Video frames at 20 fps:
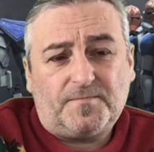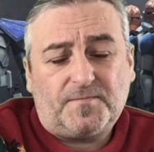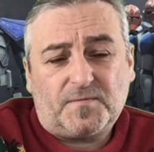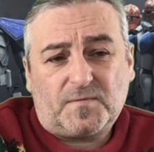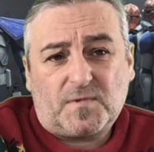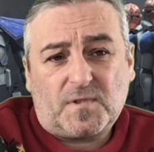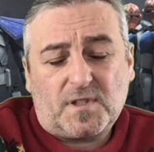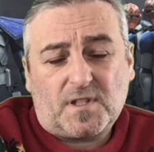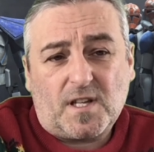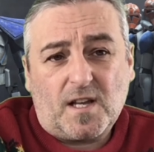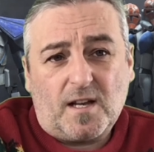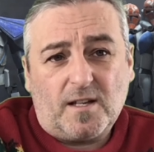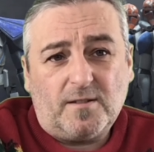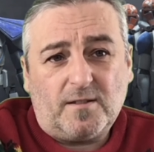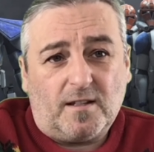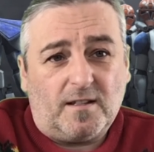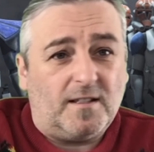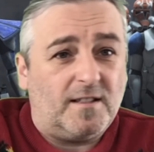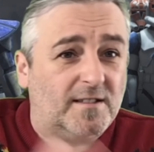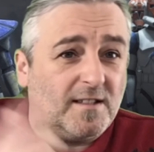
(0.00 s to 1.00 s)
So
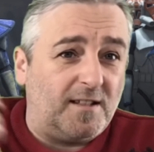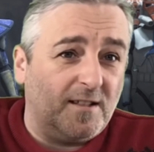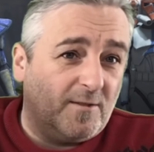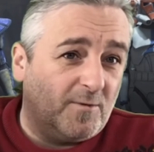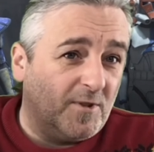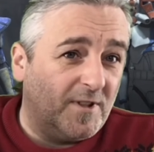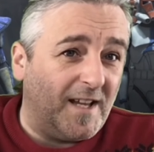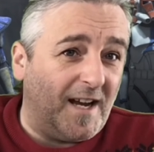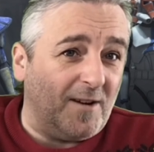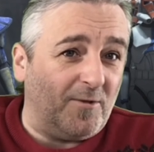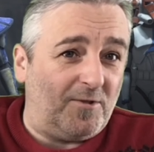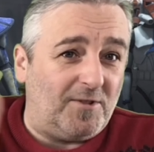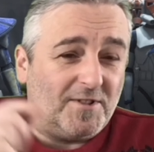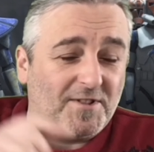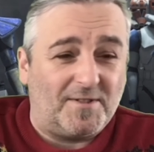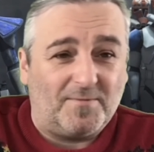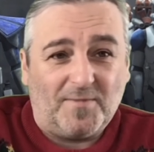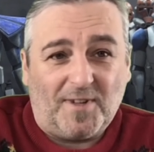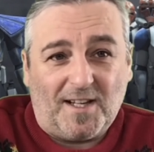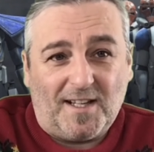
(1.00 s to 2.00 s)
I don't know what that was,
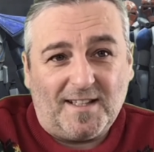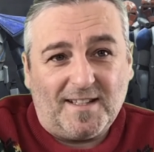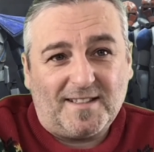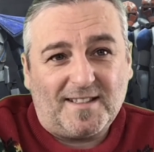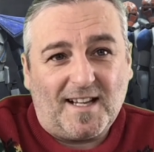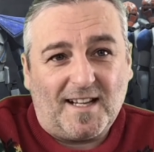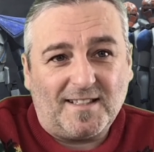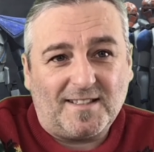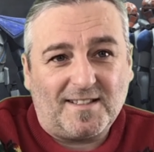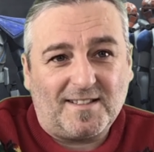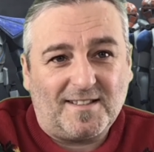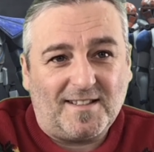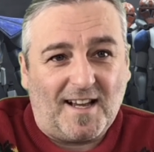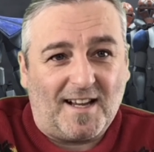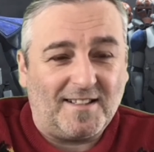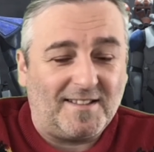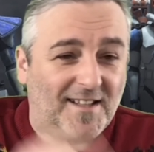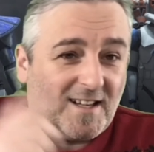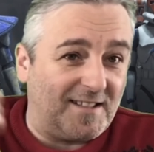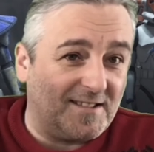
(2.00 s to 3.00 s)
but that's
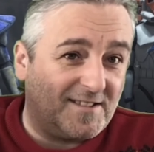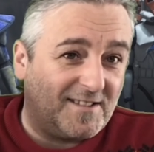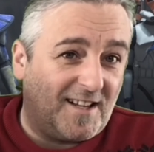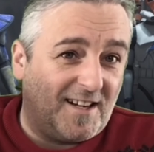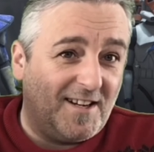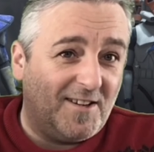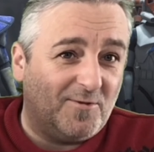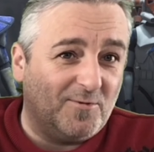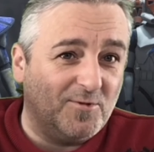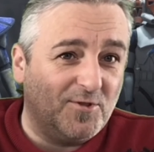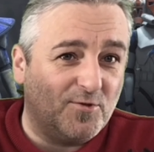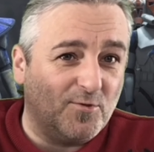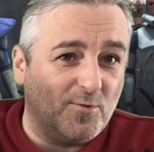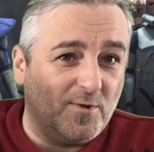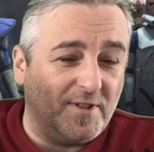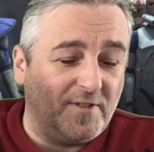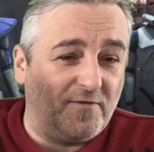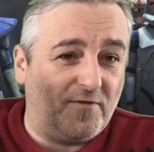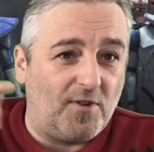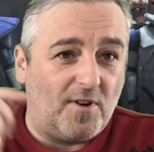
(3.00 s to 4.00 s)
the little droid
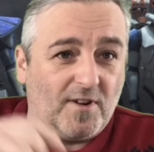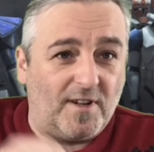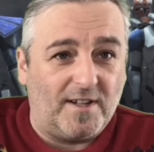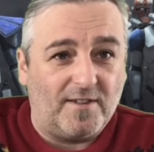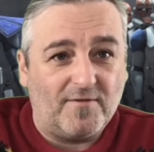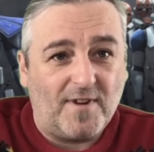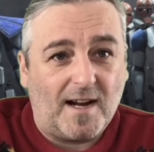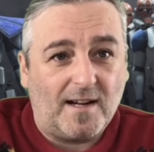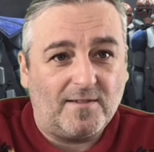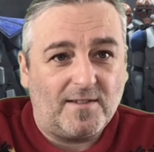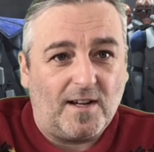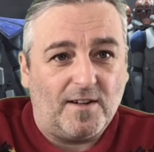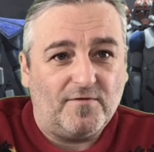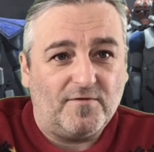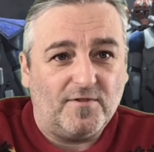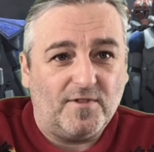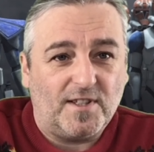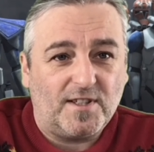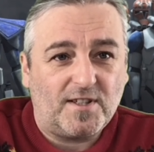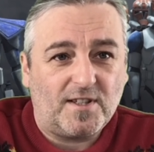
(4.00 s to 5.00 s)
flying around over her
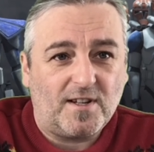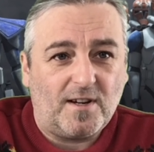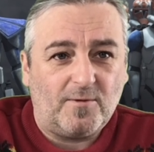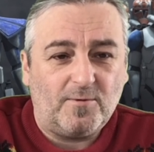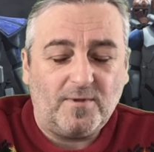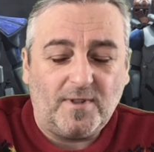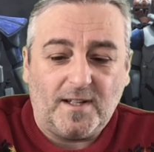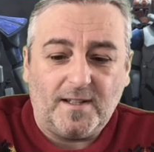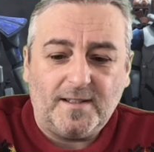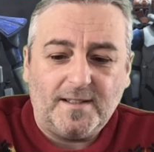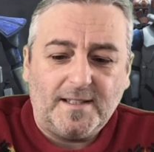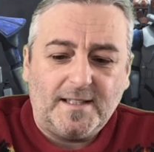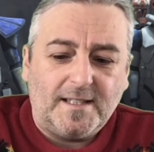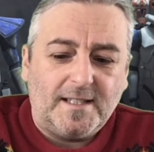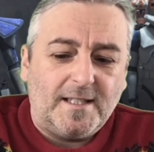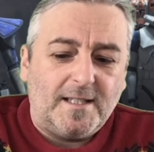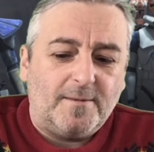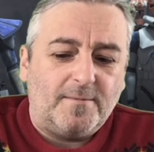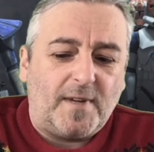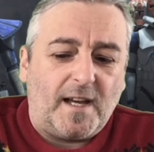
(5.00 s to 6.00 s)
shoulder.
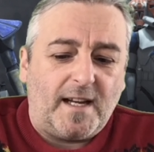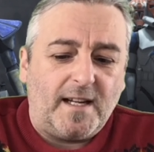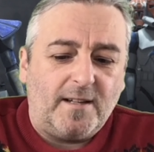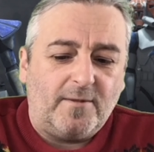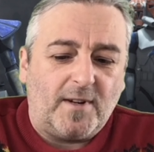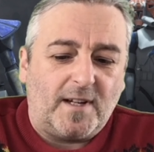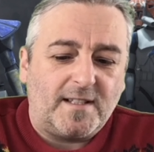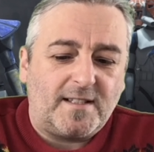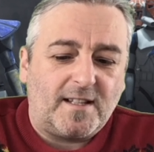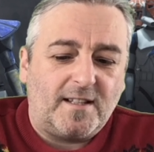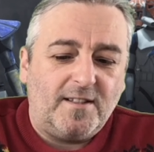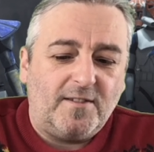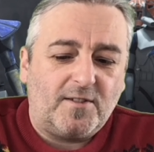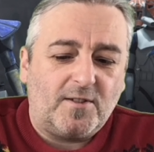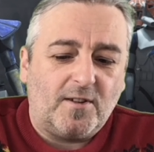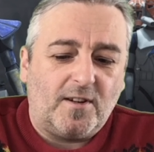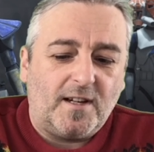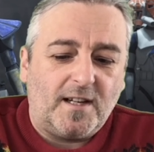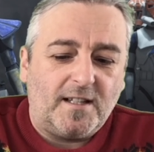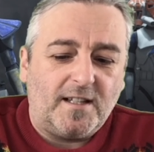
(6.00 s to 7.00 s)
But anyway, so you've
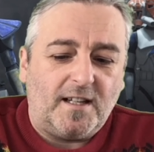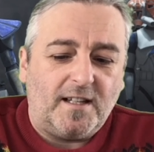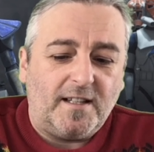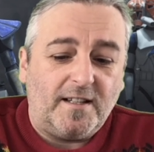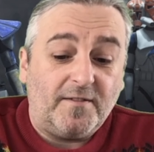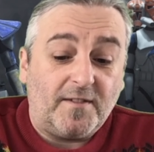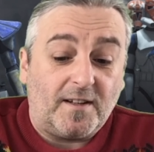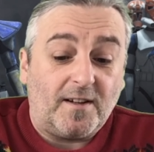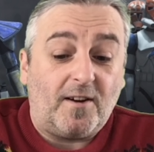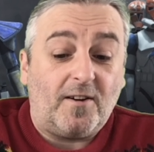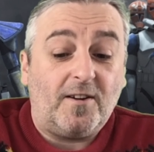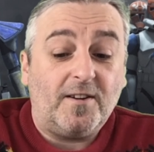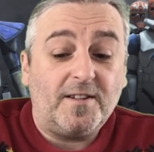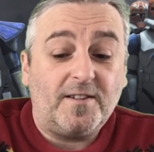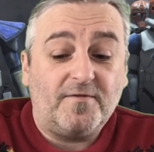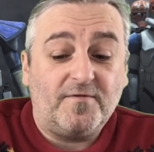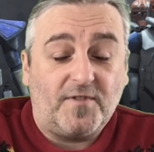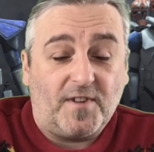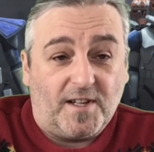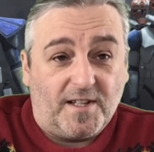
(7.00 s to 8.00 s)
got Iden
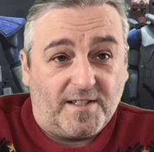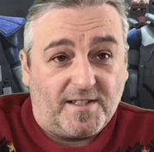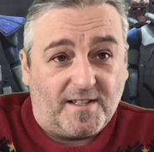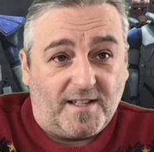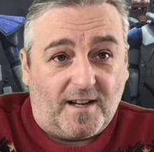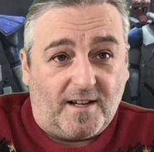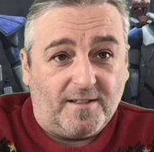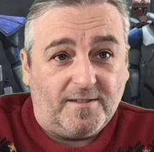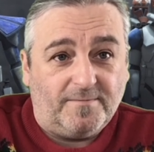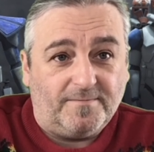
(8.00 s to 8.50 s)
Versio